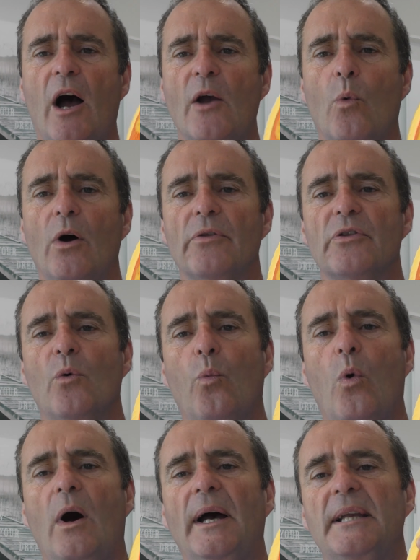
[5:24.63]
I want the
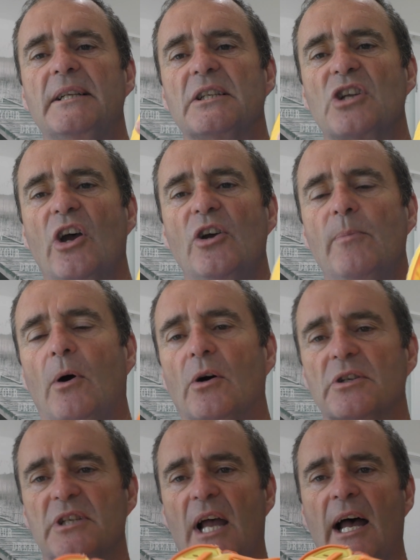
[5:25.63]
wider toe
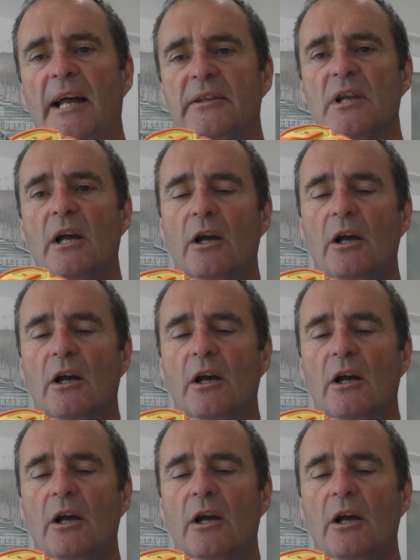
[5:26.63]
box, and